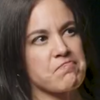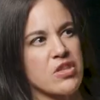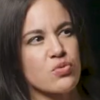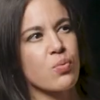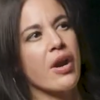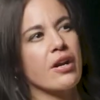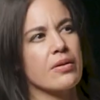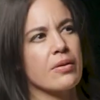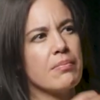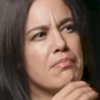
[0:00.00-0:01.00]
it's
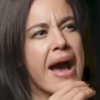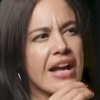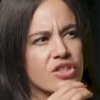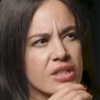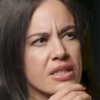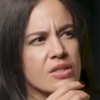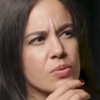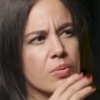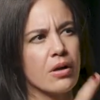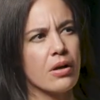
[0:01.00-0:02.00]
where magic is,
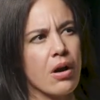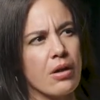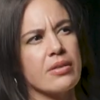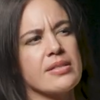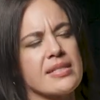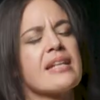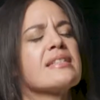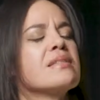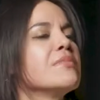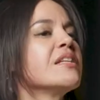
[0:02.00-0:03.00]
where art and
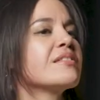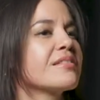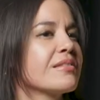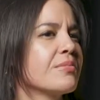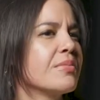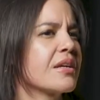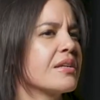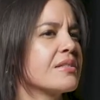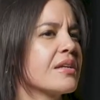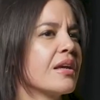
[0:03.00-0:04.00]
science meet,
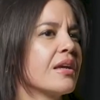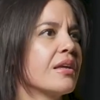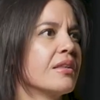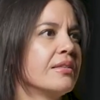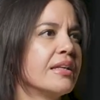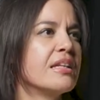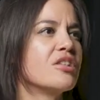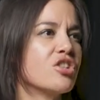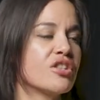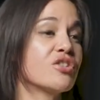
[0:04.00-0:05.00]
because
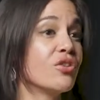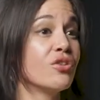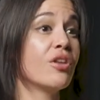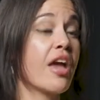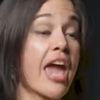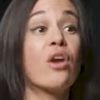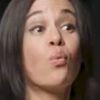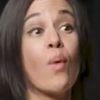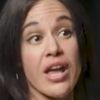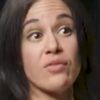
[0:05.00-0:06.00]
lineage is a
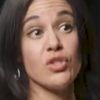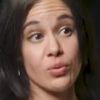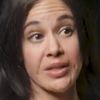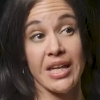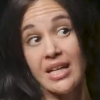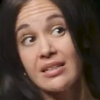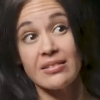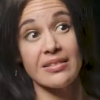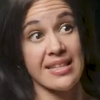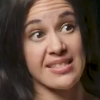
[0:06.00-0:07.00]
way of doing it.
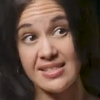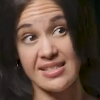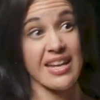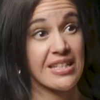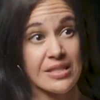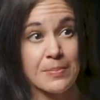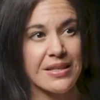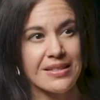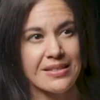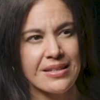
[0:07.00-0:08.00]
That's the science
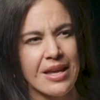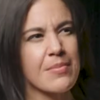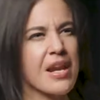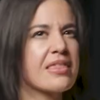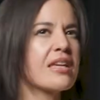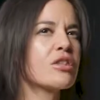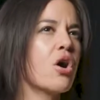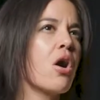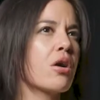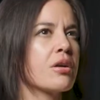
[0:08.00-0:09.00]
piece. But I think
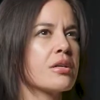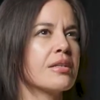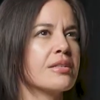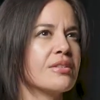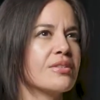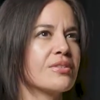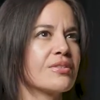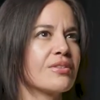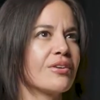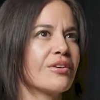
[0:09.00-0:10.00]
the art is
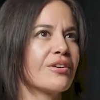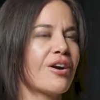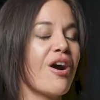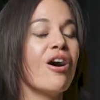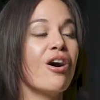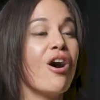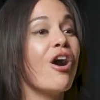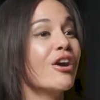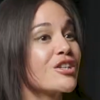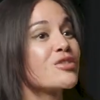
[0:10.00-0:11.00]

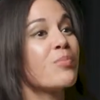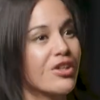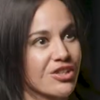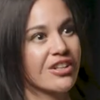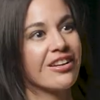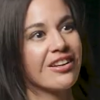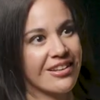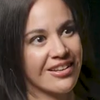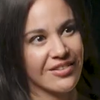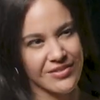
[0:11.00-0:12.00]
our expression
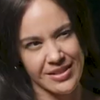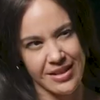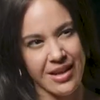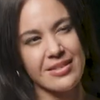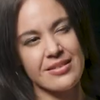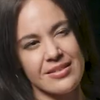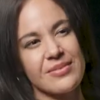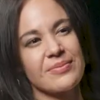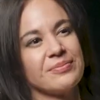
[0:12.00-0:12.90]
of the science.